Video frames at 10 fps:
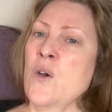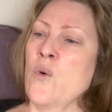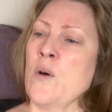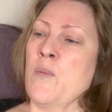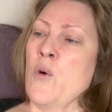
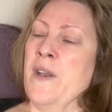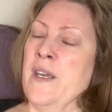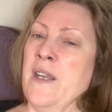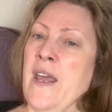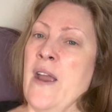or
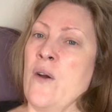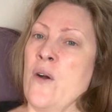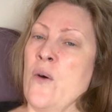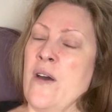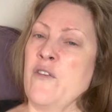pointing an
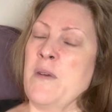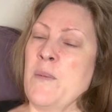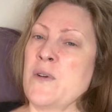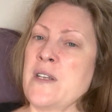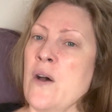arrow out of
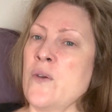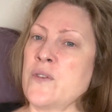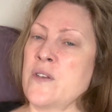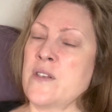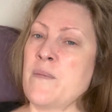paper towels
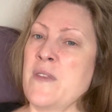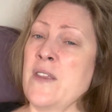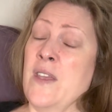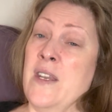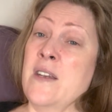to
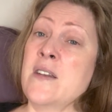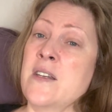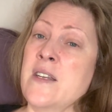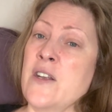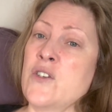something that needed
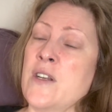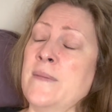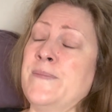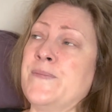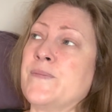
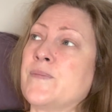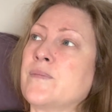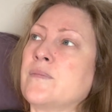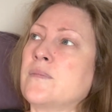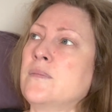attention.
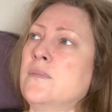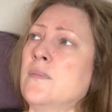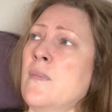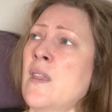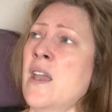
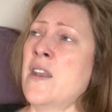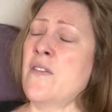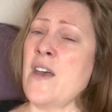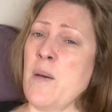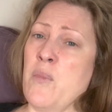And
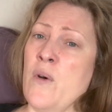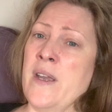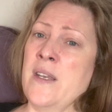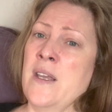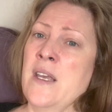at that
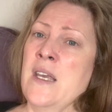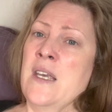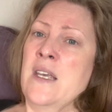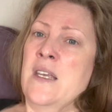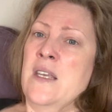point,
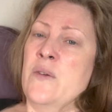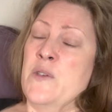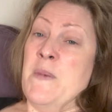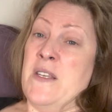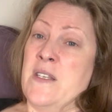he
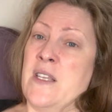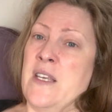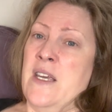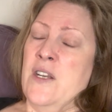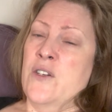was
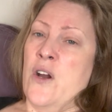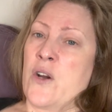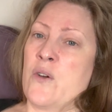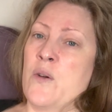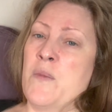basically in a
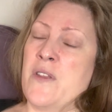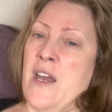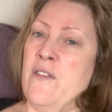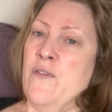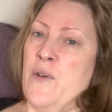dark room with
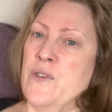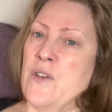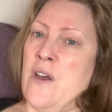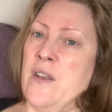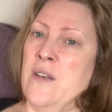headphones
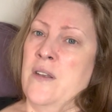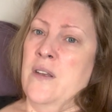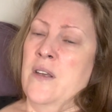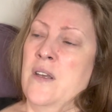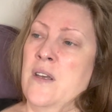on
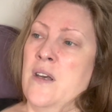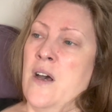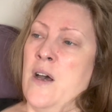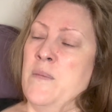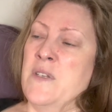
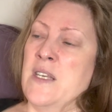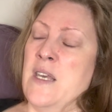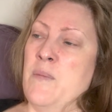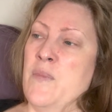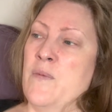to
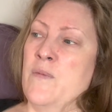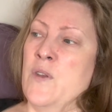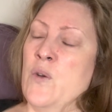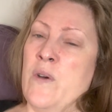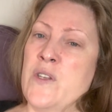keep
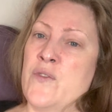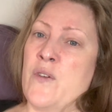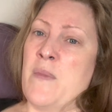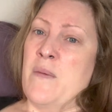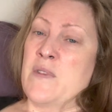the noise
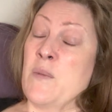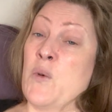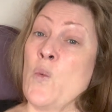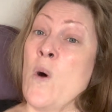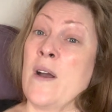from
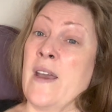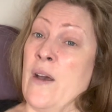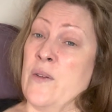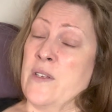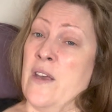someone walking
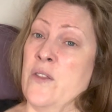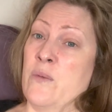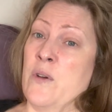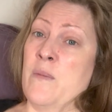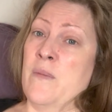outside the
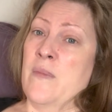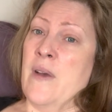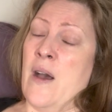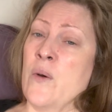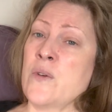room
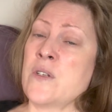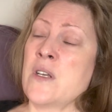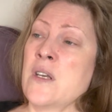out,